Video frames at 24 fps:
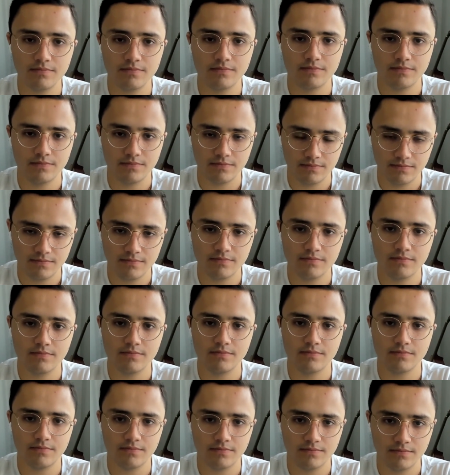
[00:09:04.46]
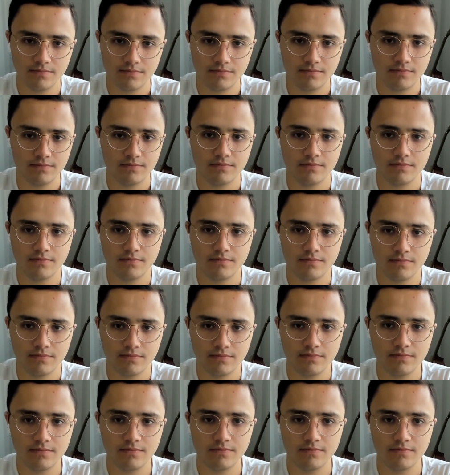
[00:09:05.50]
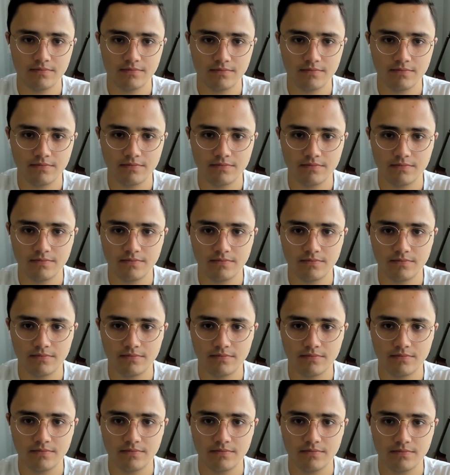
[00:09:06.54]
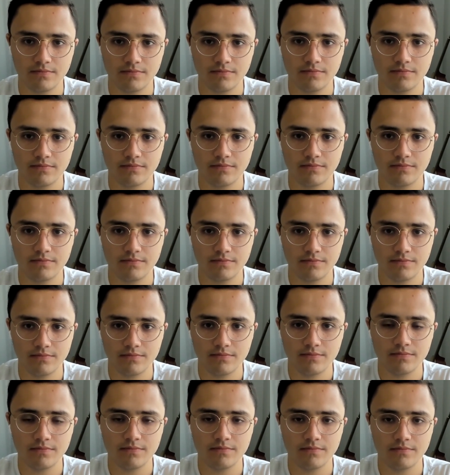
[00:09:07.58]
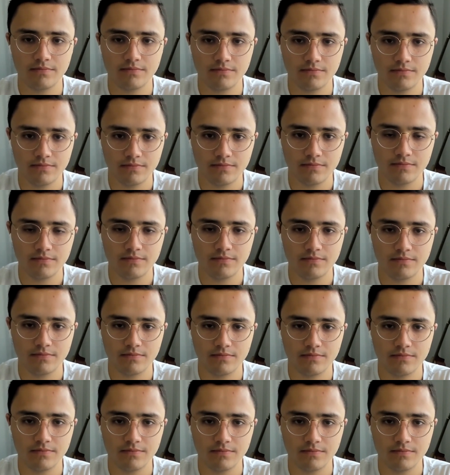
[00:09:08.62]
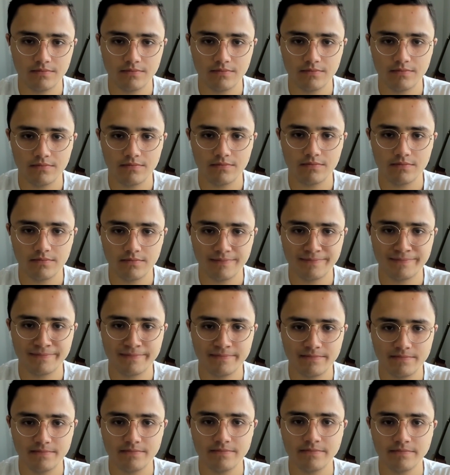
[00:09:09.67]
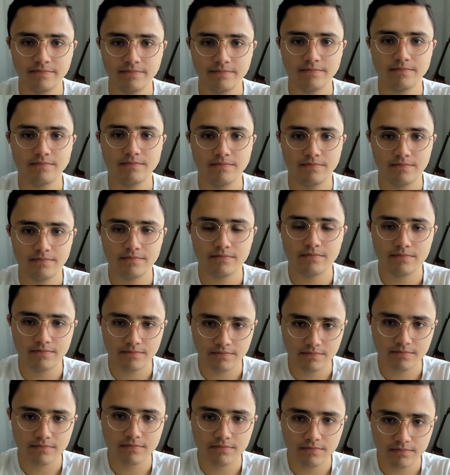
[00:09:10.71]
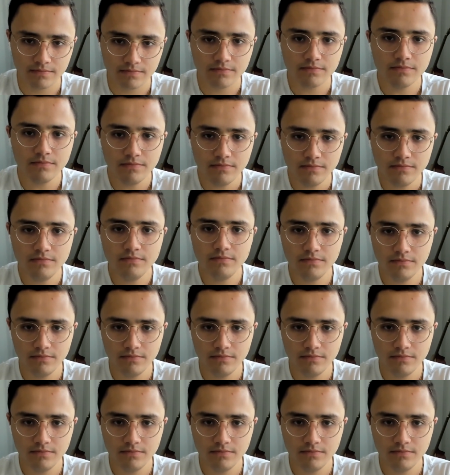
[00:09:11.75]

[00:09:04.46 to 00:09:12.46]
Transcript: [no speech]